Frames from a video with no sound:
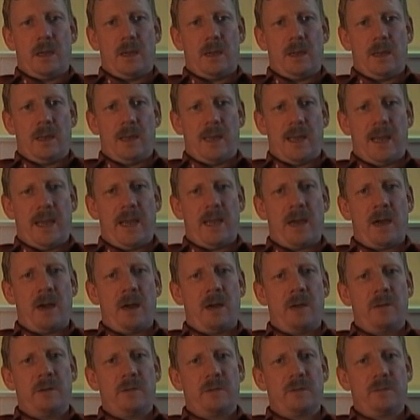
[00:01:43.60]

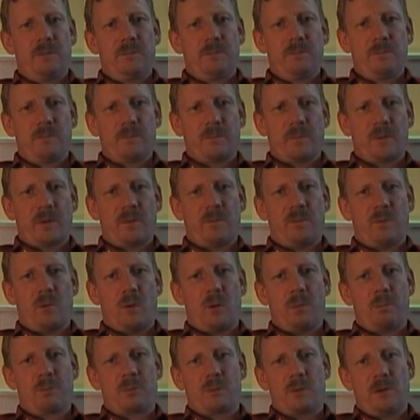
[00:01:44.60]
layer
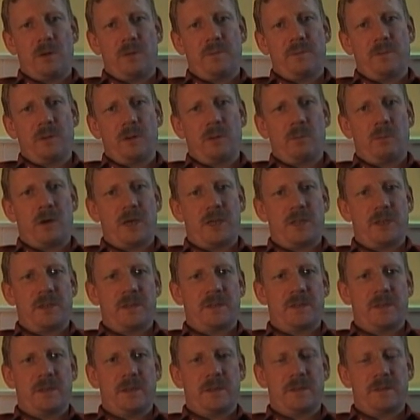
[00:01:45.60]
for peripheral
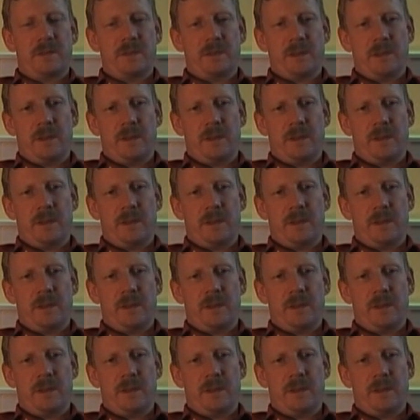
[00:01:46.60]
registers